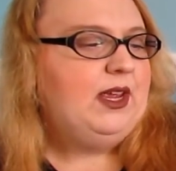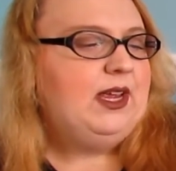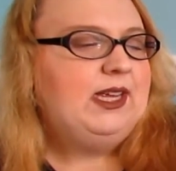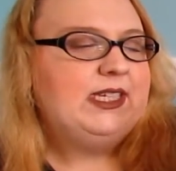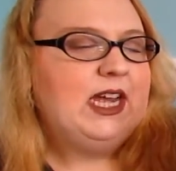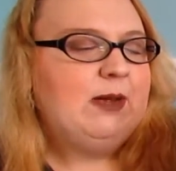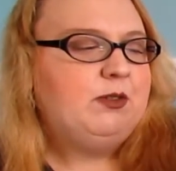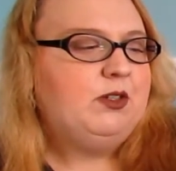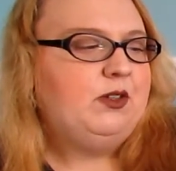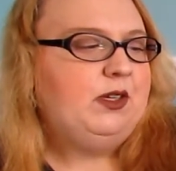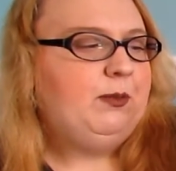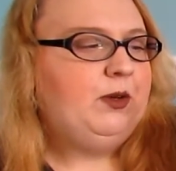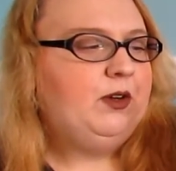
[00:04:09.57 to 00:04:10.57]
It's
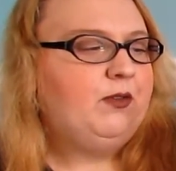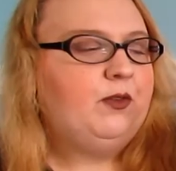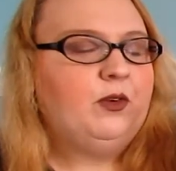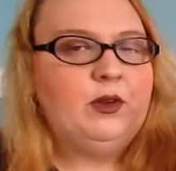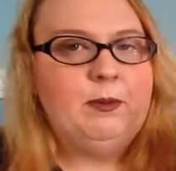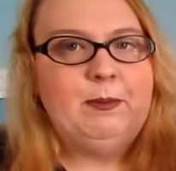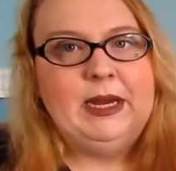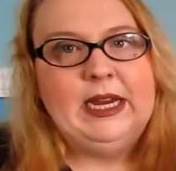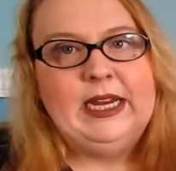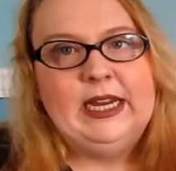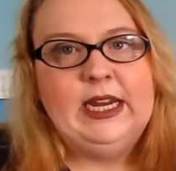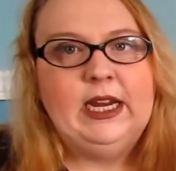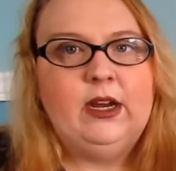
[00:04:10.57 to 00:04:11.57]
absolutely beautiful,
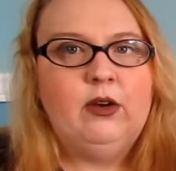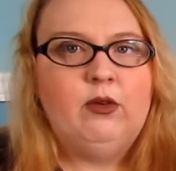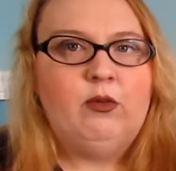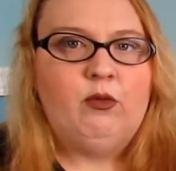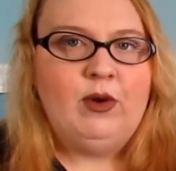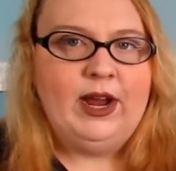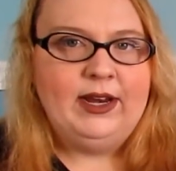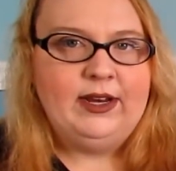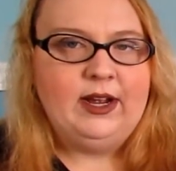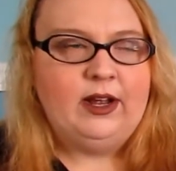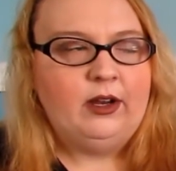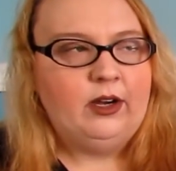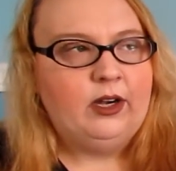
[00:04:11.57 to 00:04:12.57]
pinky red
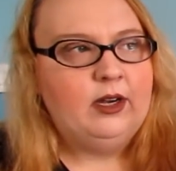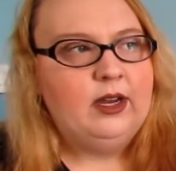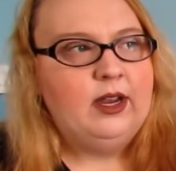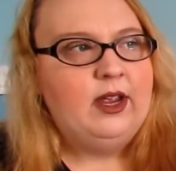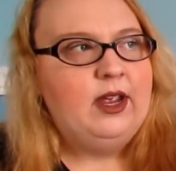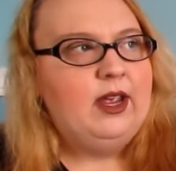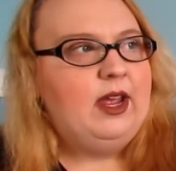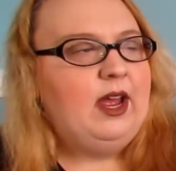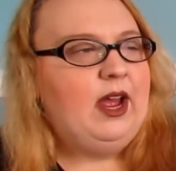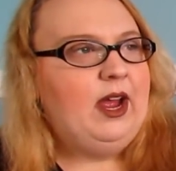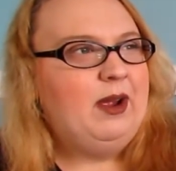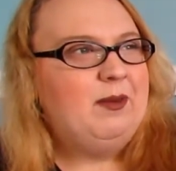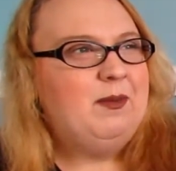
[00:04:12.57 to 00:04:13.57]
color.
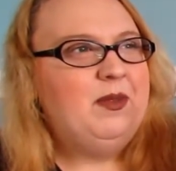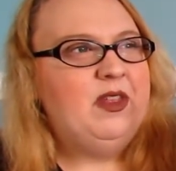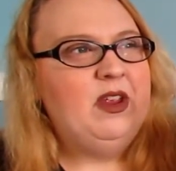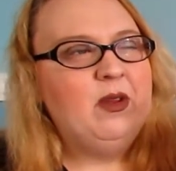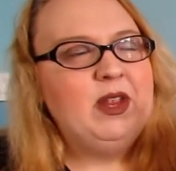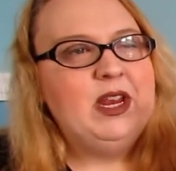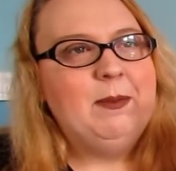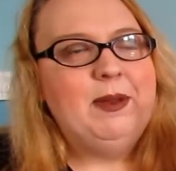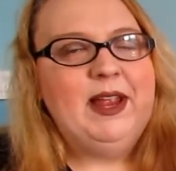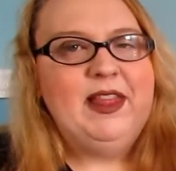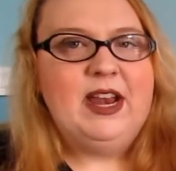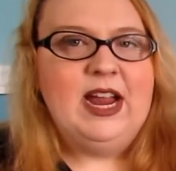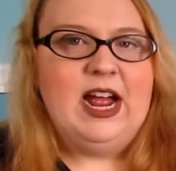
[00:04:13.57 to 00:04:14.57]
The only
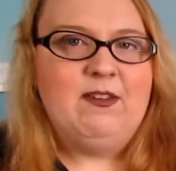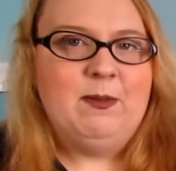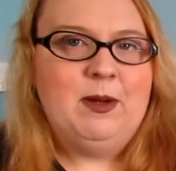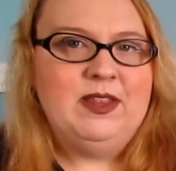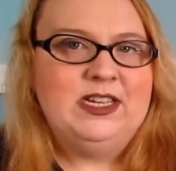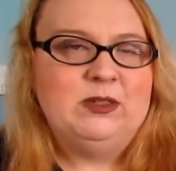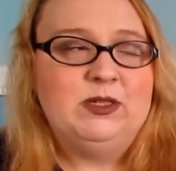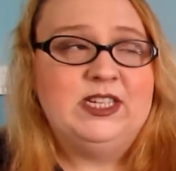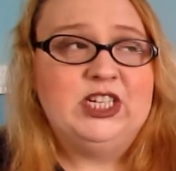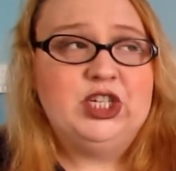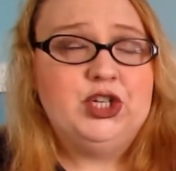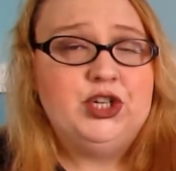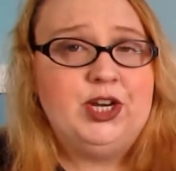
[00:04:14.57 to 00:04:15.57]
complaint that I have about this was
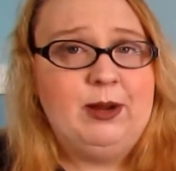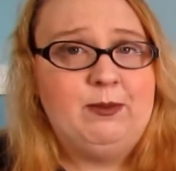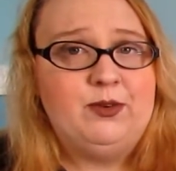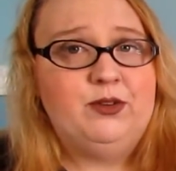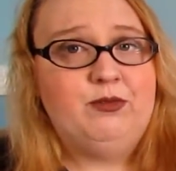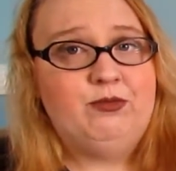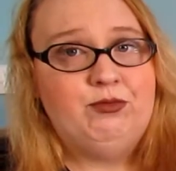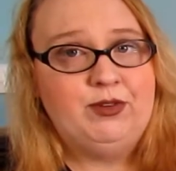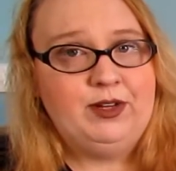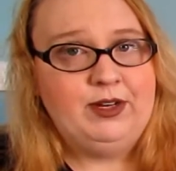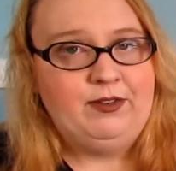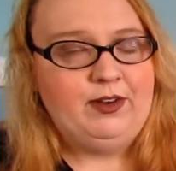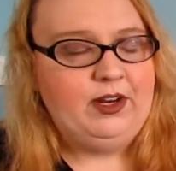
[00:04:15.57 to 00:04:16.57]
it chipped
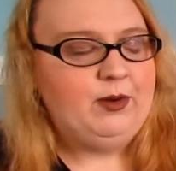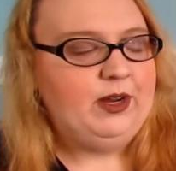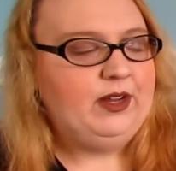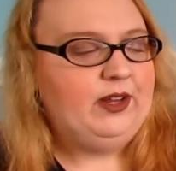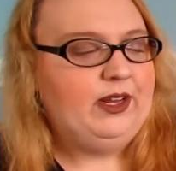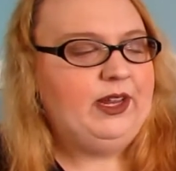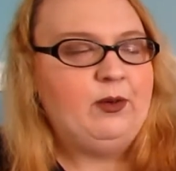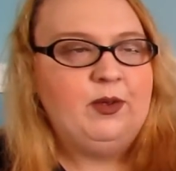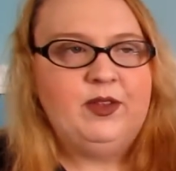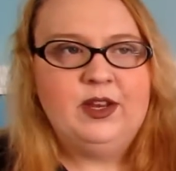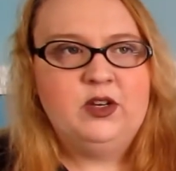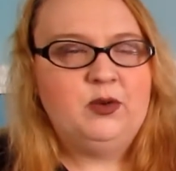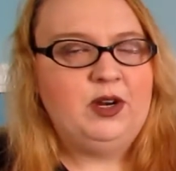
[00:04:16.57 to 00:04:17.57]
really quickly. Like
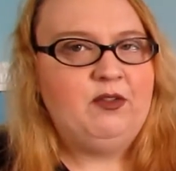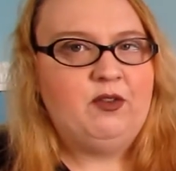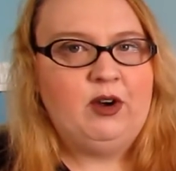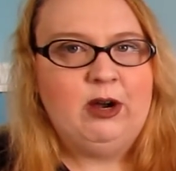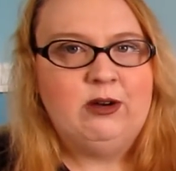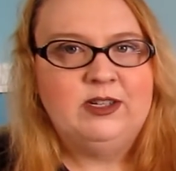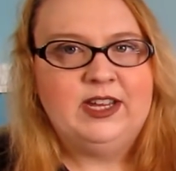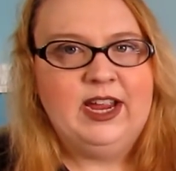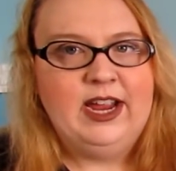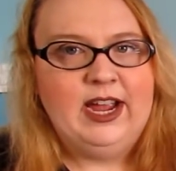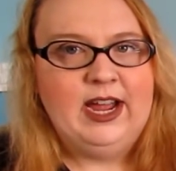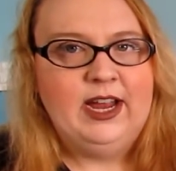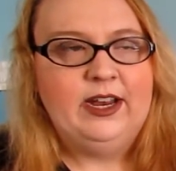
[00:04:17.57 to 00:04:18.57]
within 24 hours I
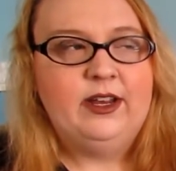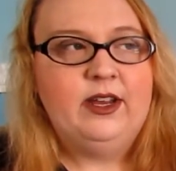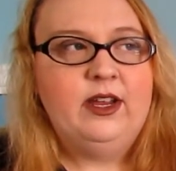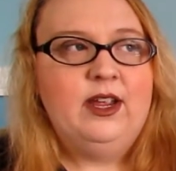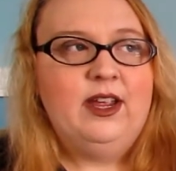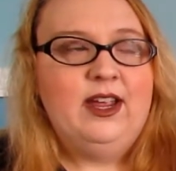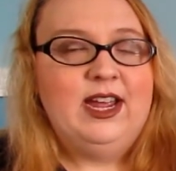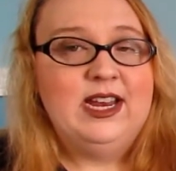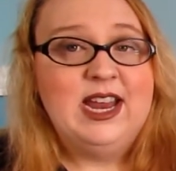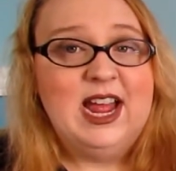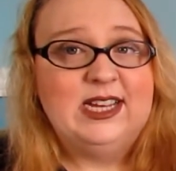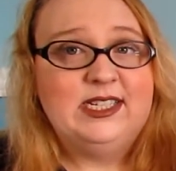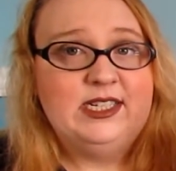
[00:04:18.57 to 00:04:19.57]
had a
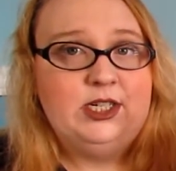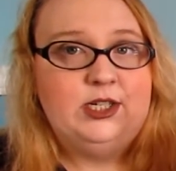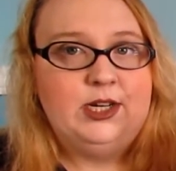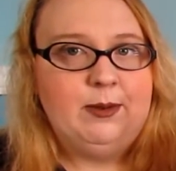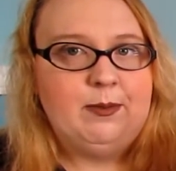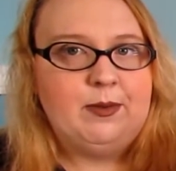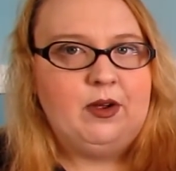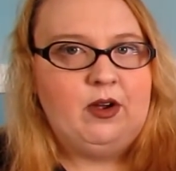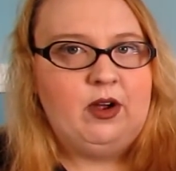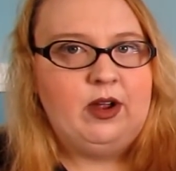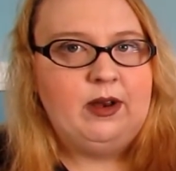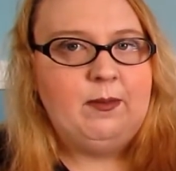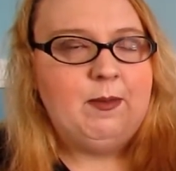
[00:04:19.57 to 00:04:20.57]
nasty chip
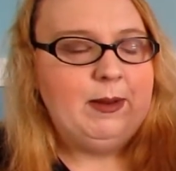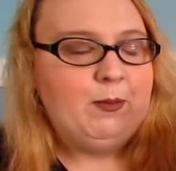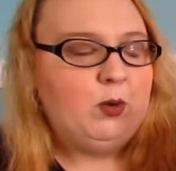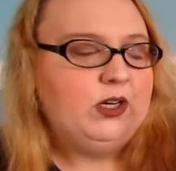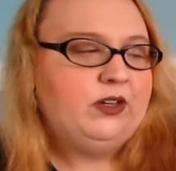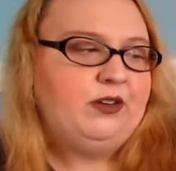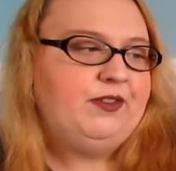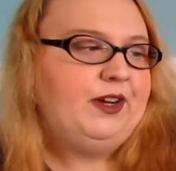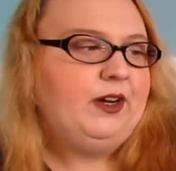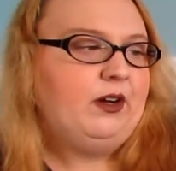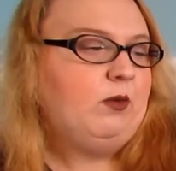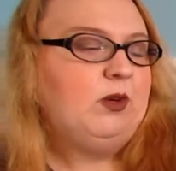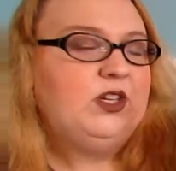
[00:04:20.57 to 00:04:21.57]
on my pointer
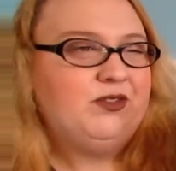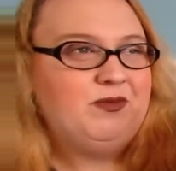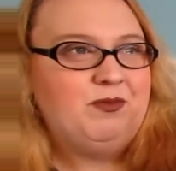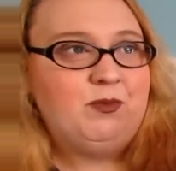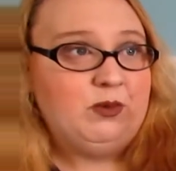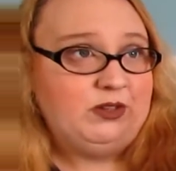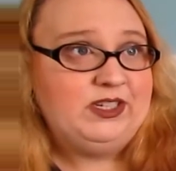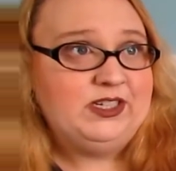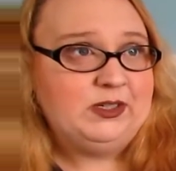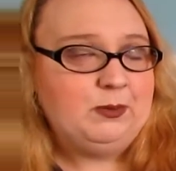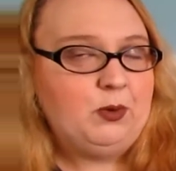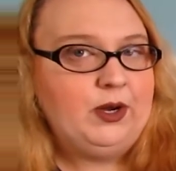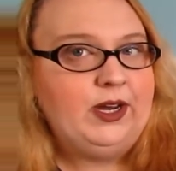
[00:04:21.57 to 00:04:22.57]
finger, which was
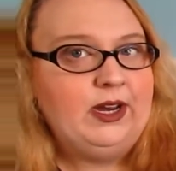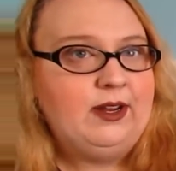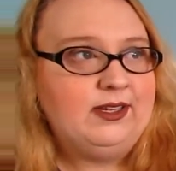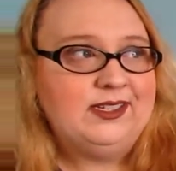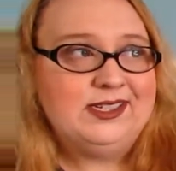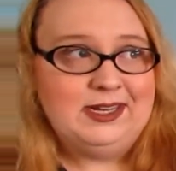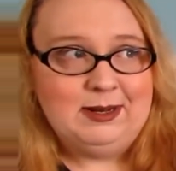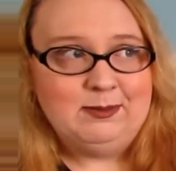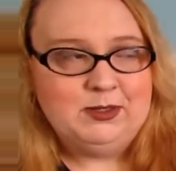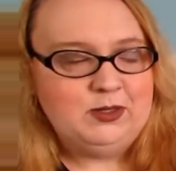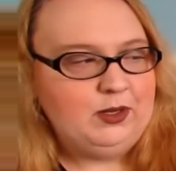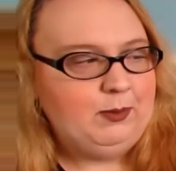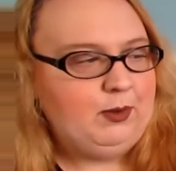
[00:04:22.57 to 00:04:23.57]
disappointing because it's an
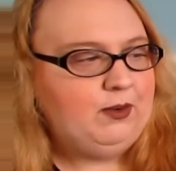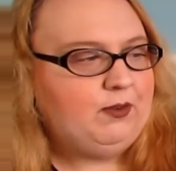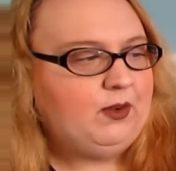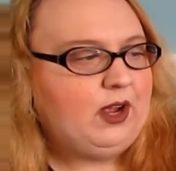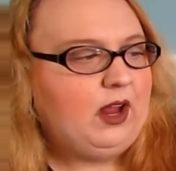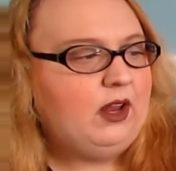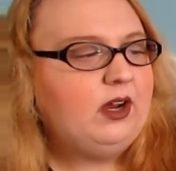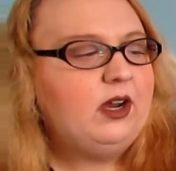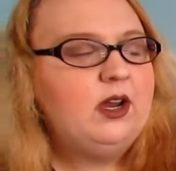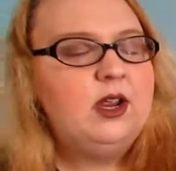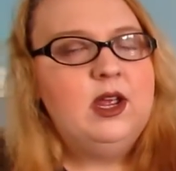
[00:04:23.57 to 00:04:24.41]
absolutely beautiful color.